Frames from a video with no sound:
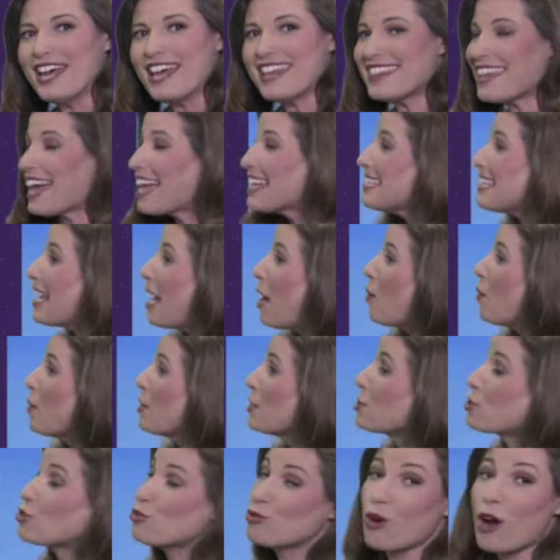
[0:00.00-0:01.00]
That's how
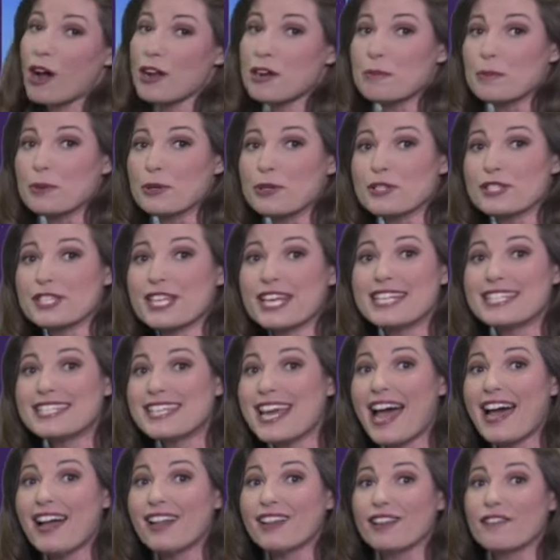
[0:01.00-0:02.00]
astronomers can
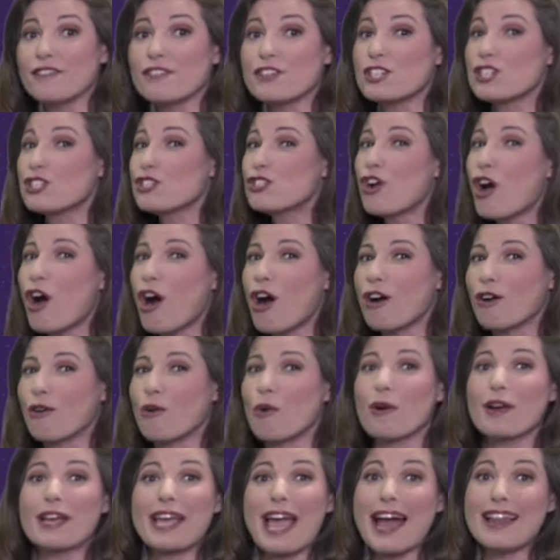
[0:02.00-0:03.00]
tell if a star
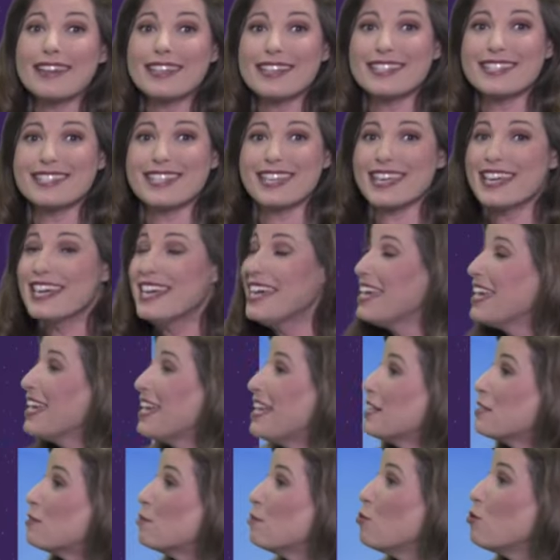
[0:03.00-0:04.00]
or galaxy
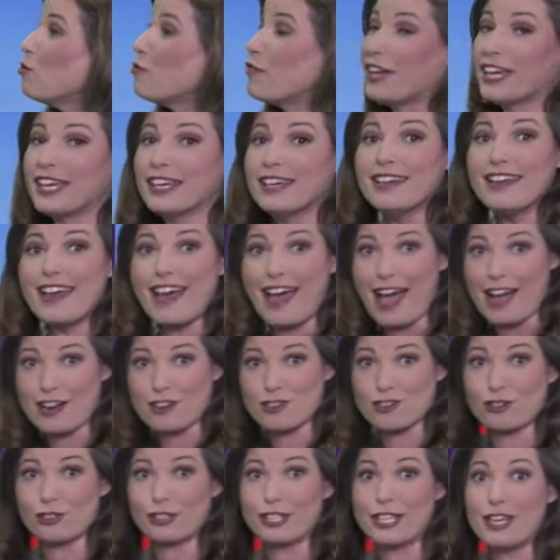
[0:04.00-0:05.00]
is moving
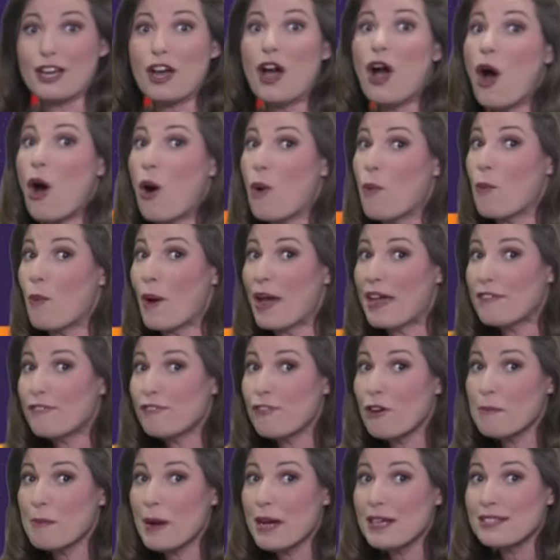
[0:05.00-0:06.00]
actually away
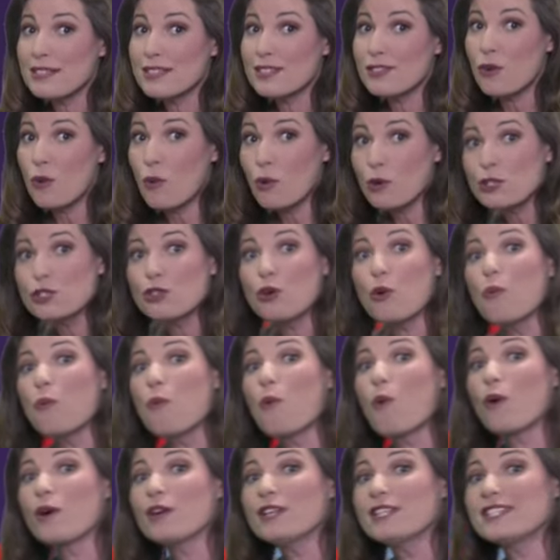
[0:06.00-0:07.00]
from us or
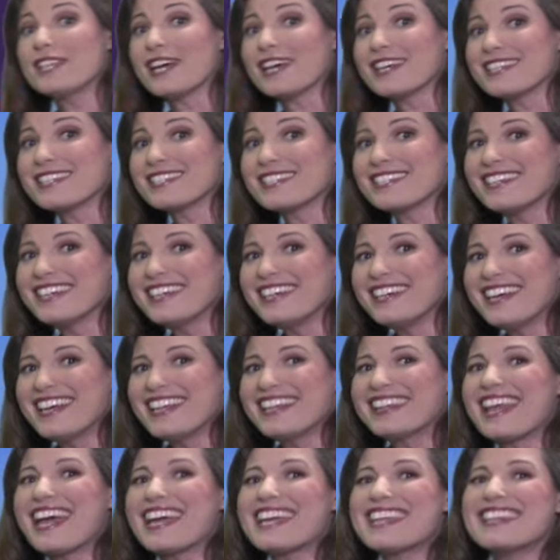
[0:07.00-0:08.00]
towards us.
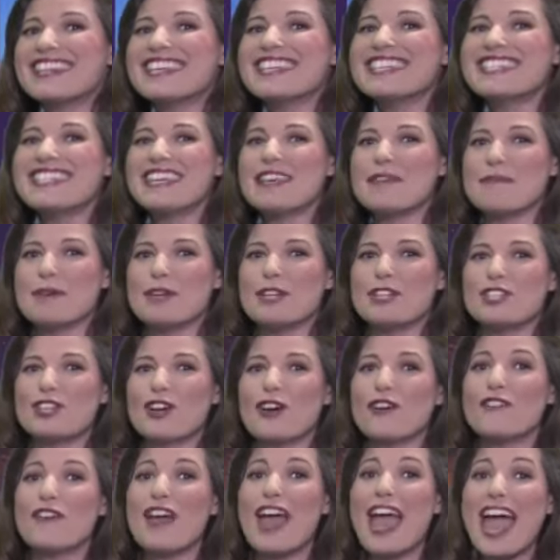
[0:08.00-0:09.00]
Like this image
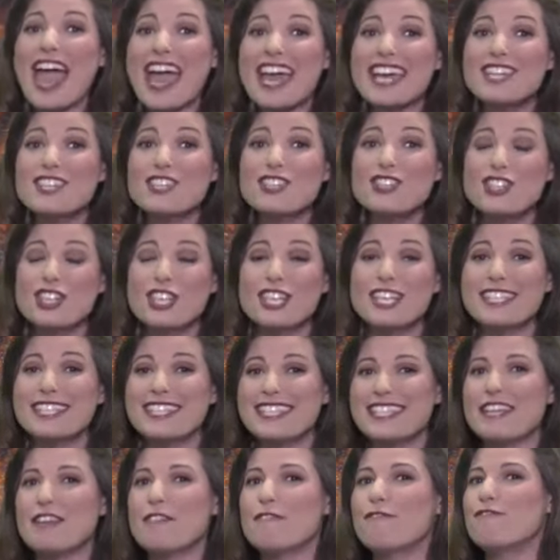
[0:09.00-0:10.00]
of
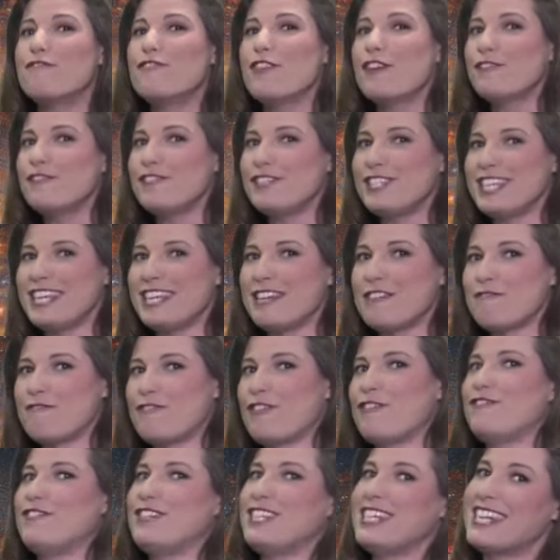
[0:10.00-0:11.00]
NGC
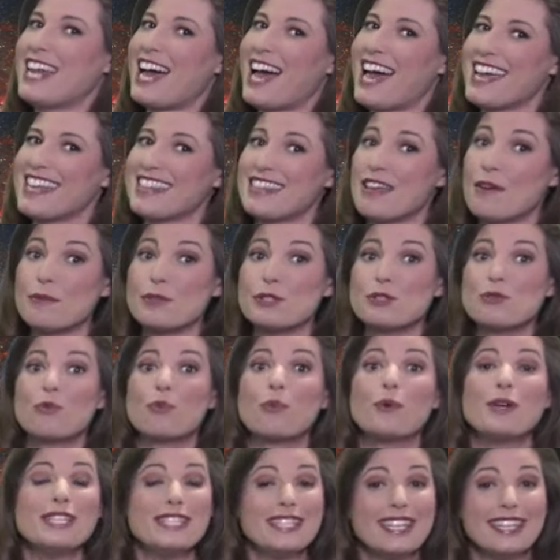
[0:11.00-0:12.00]
1559 that was
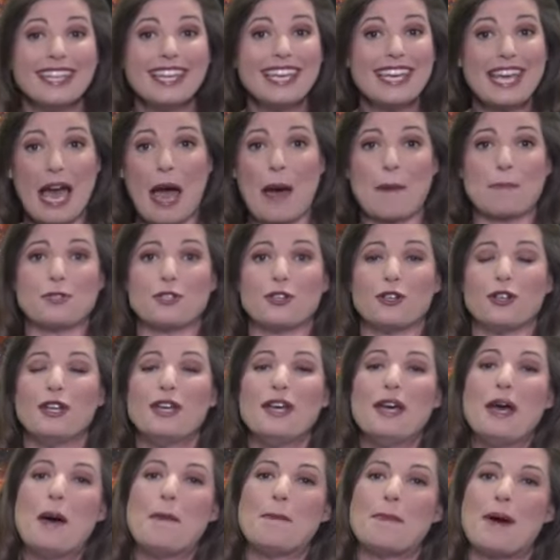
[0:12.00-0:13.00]
recently captured
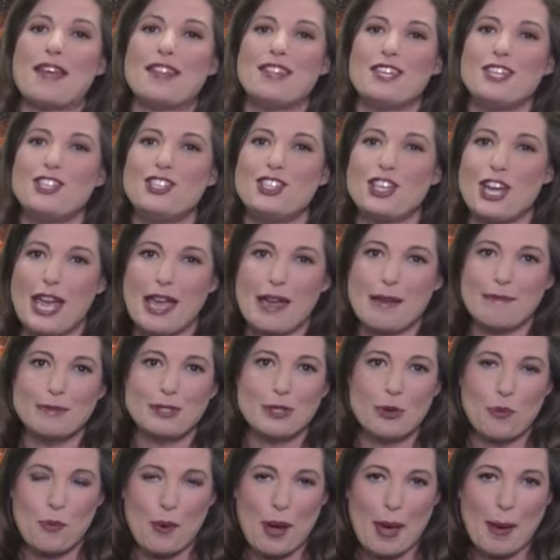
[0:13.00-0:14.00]
by the
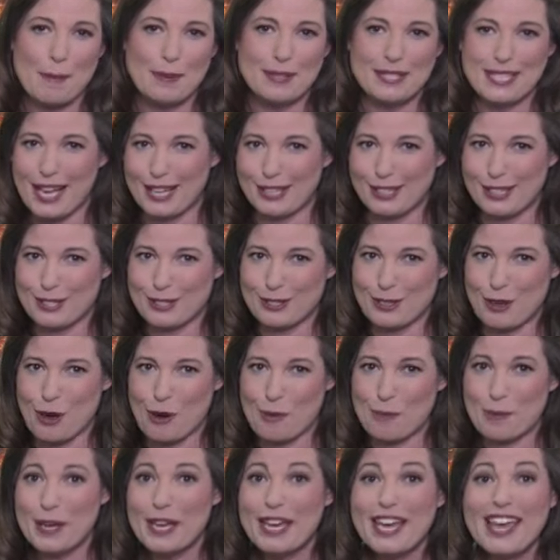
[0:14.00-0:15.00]
James Webb
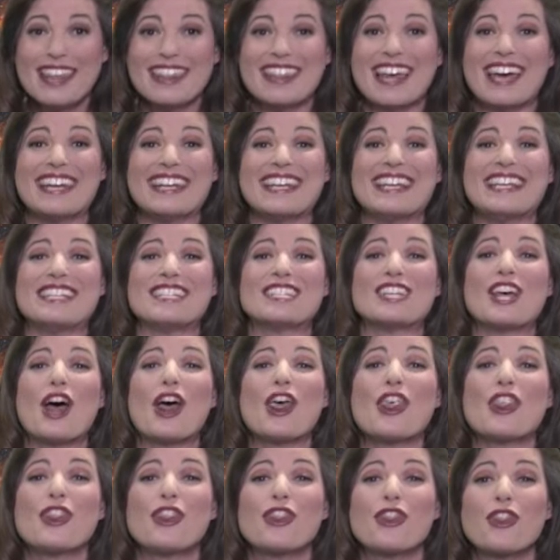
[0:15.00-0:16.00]
Telescope that is
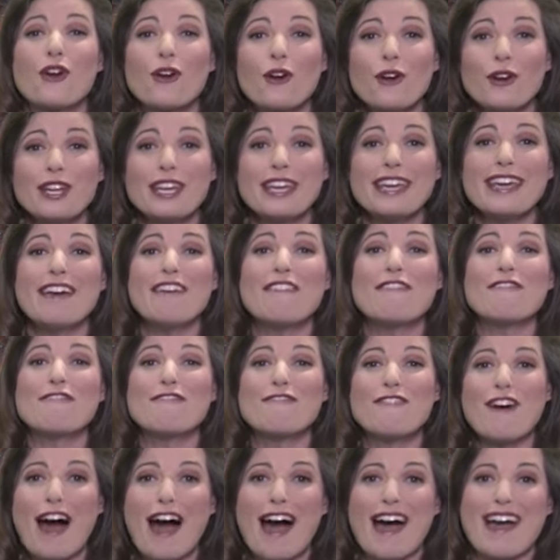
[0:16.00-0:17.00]

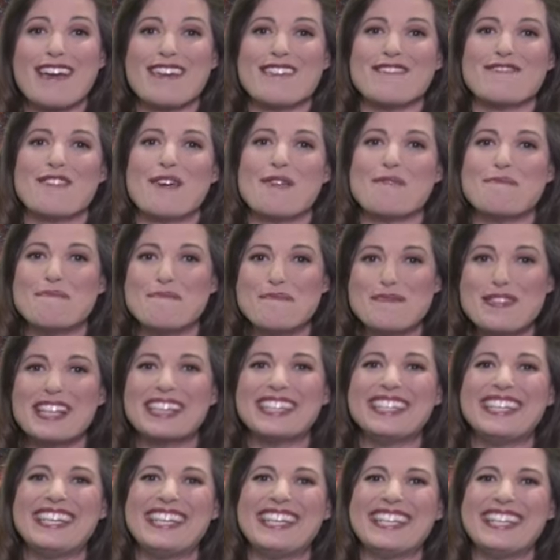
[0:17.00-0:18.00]
35
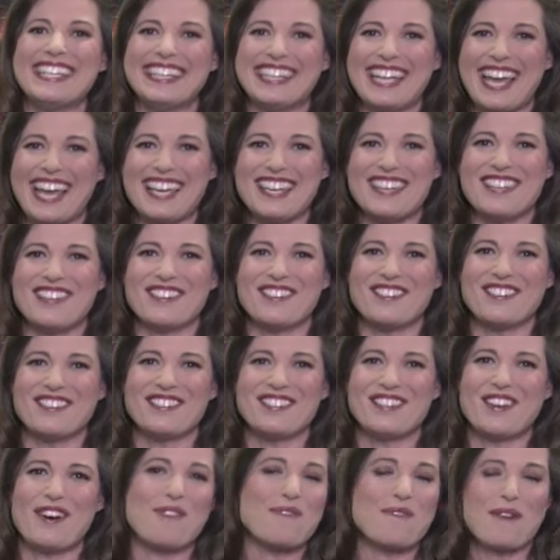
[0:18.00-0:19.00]
million light
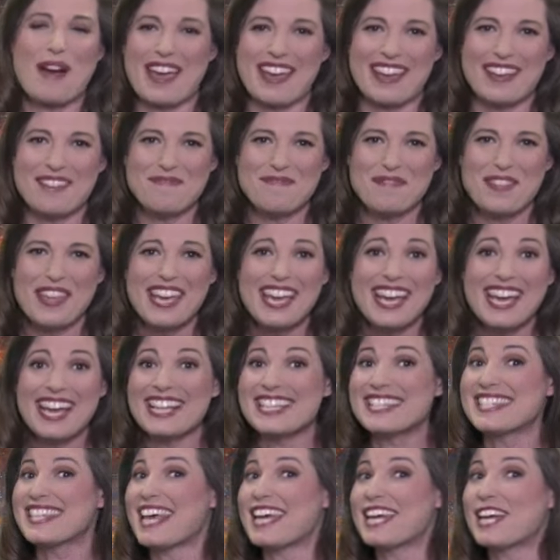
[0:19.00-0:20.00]
years away.
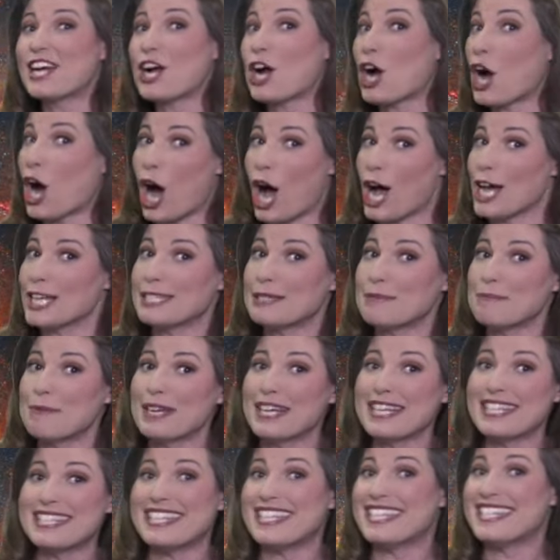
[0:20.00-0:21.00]
It's like
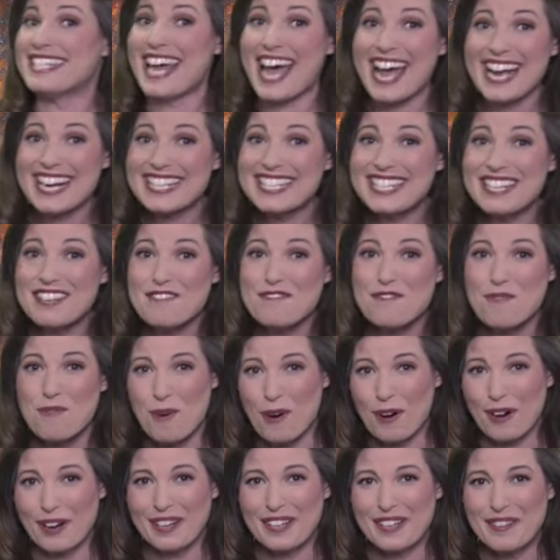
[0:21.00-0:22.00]
cosmic detective
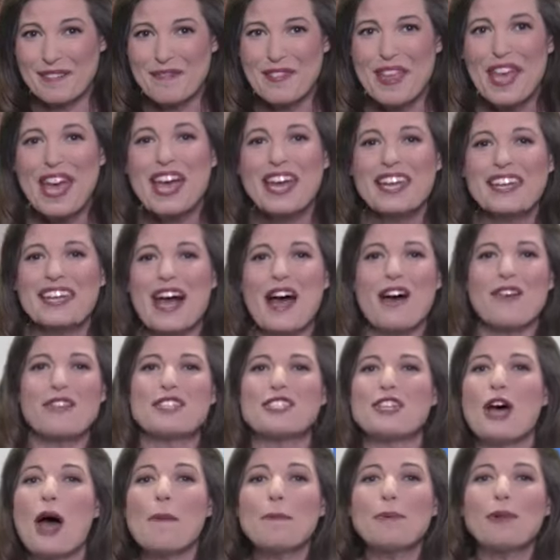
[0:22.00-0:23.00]
work. Now, the
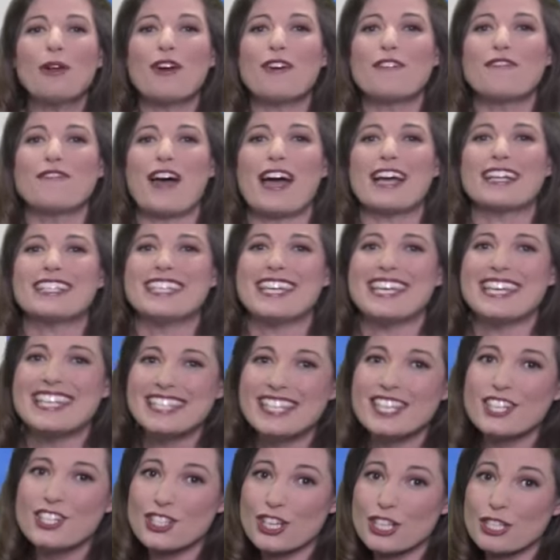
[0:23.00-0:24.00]
Doppler effect
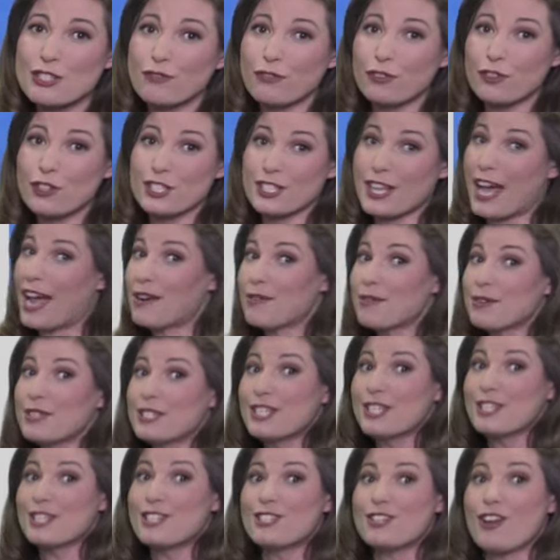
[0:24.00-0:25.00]
isn't just for
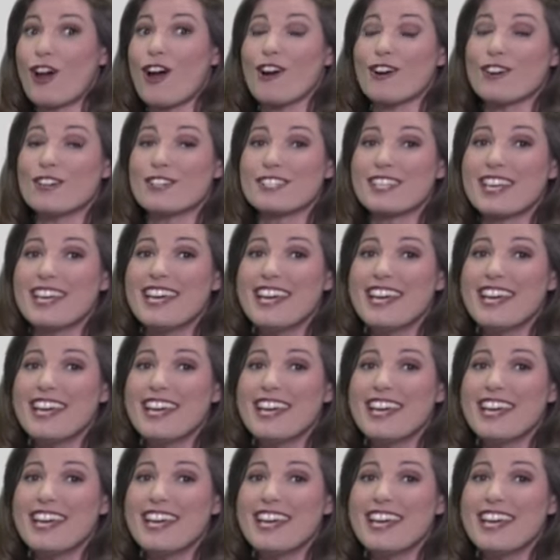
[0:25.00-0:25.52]
sirens and stars.